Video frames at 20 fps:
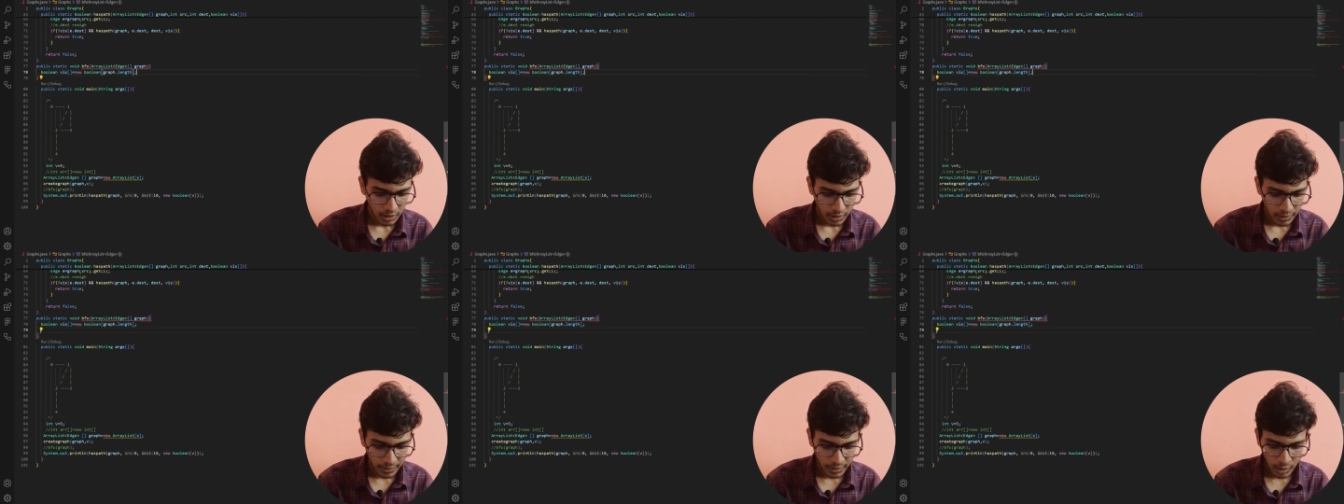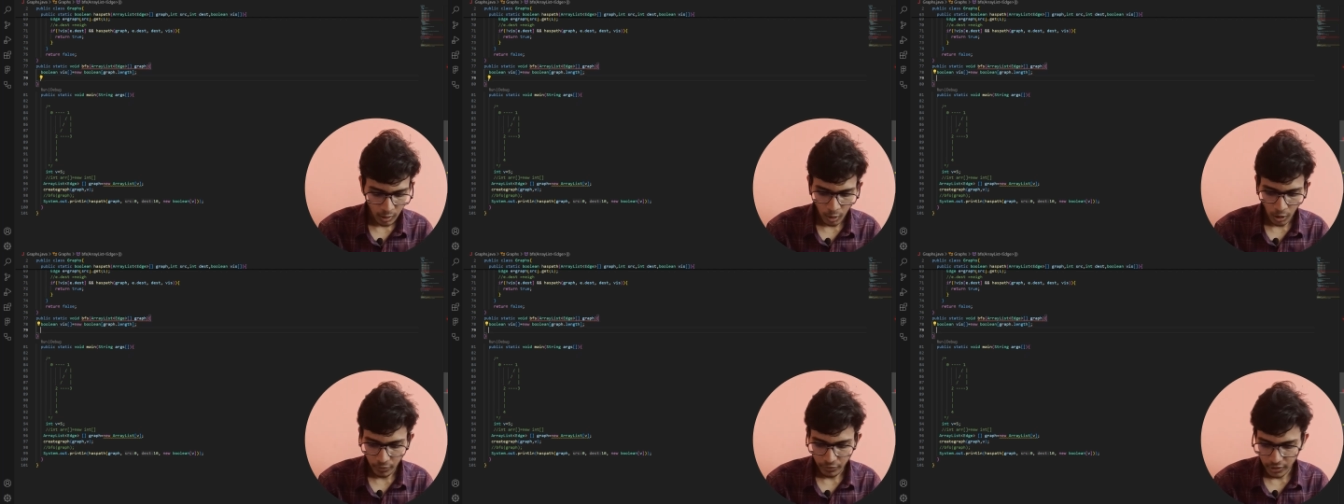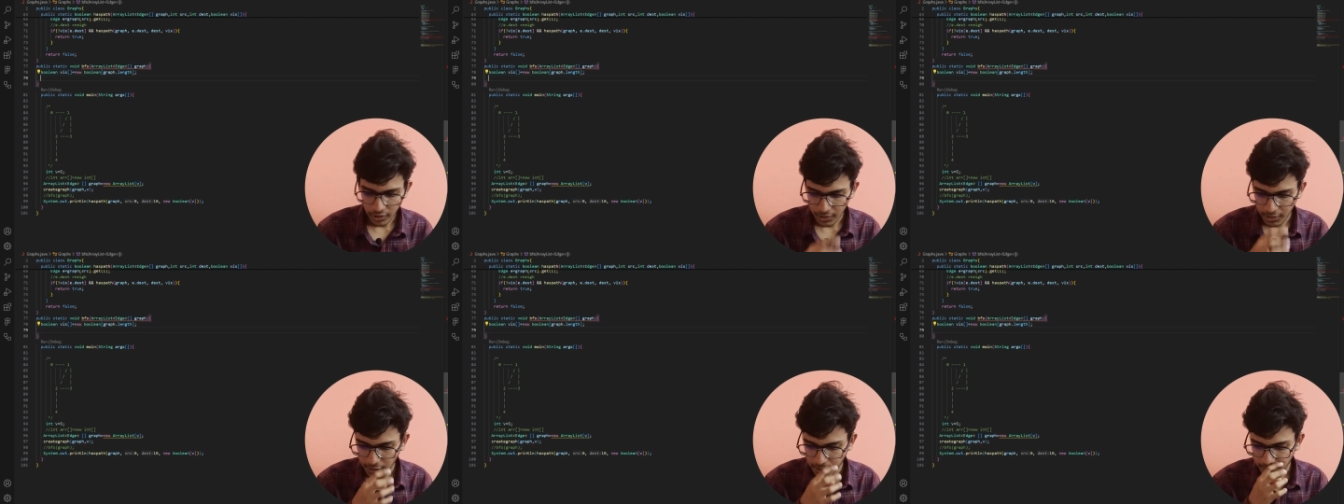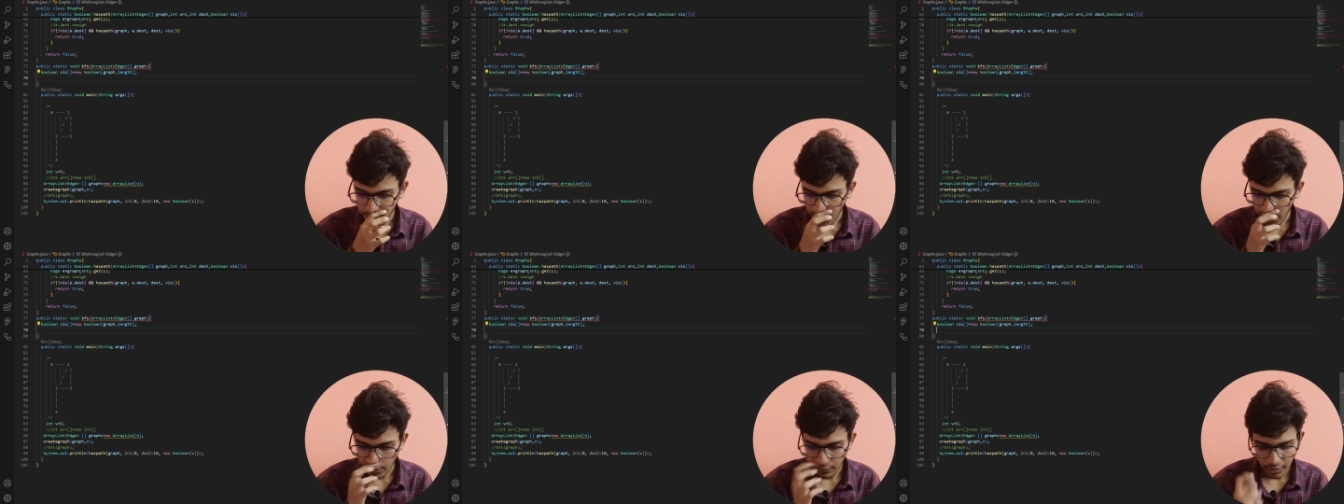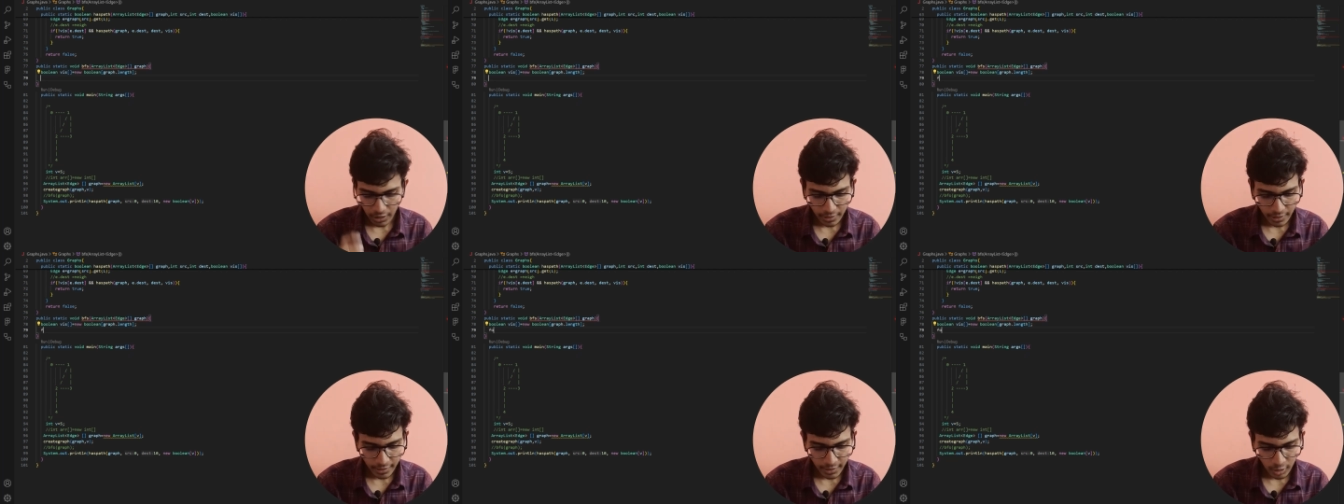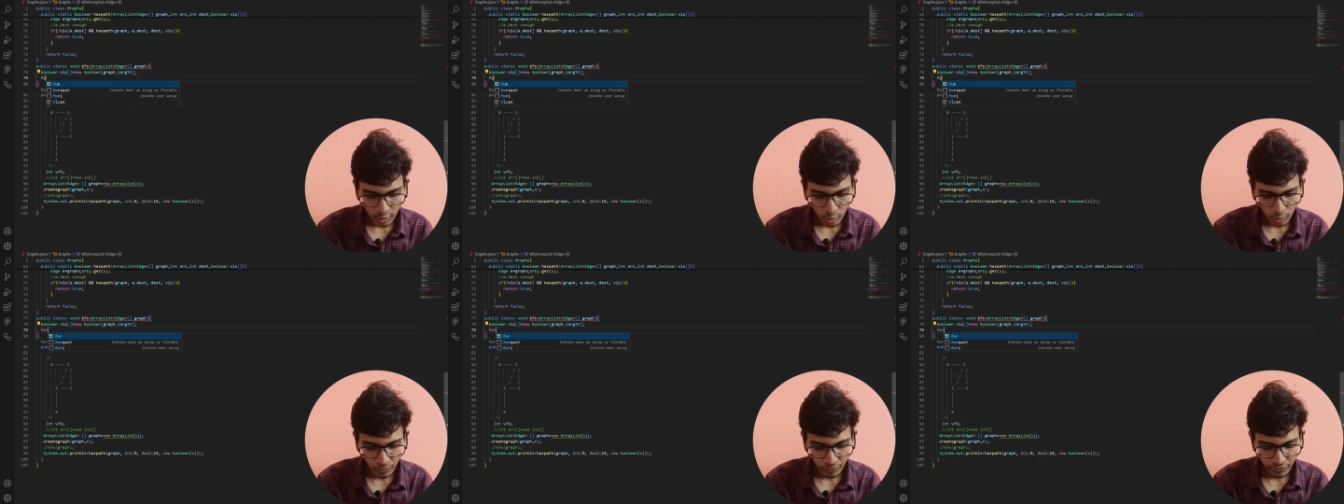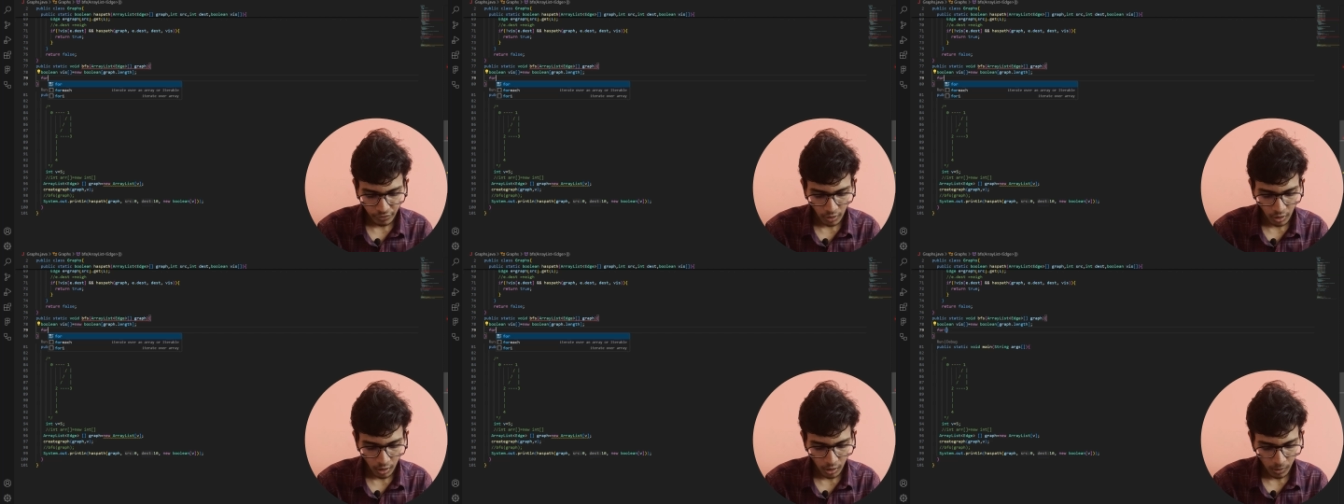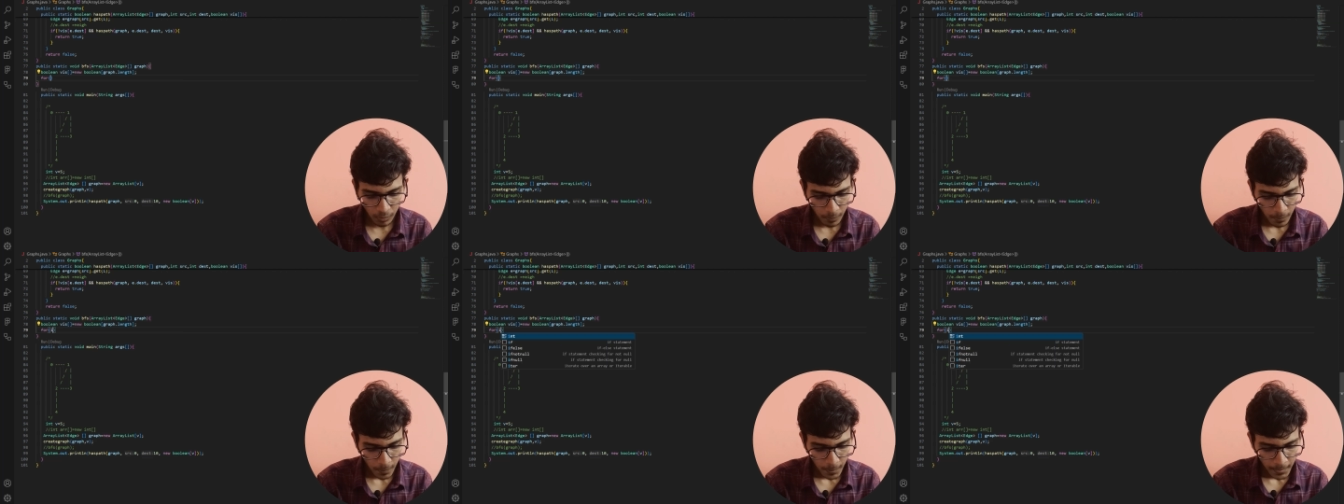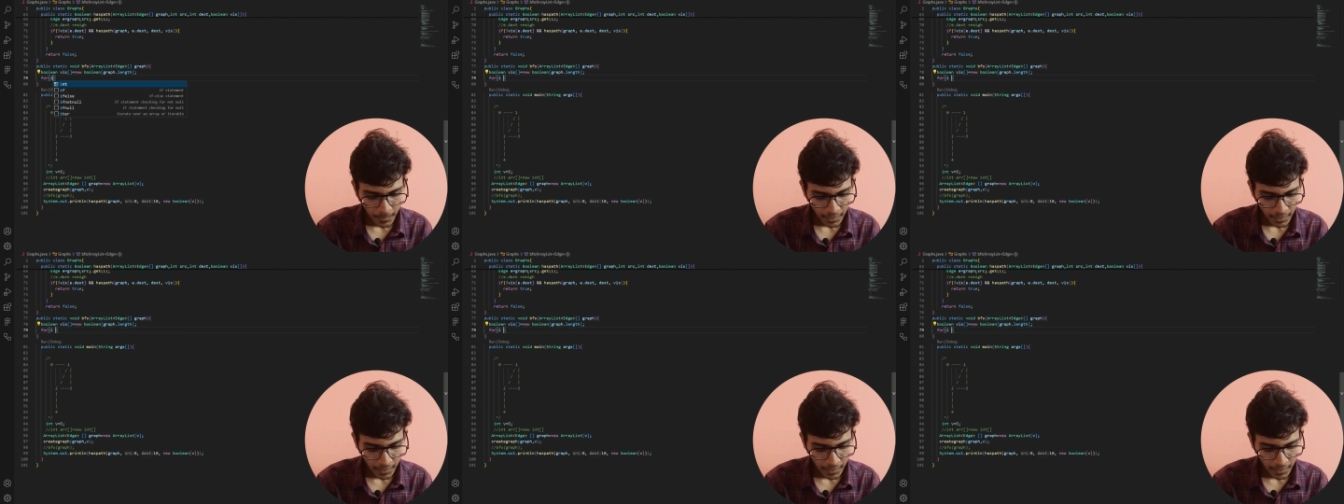Now after this, I will run a loop for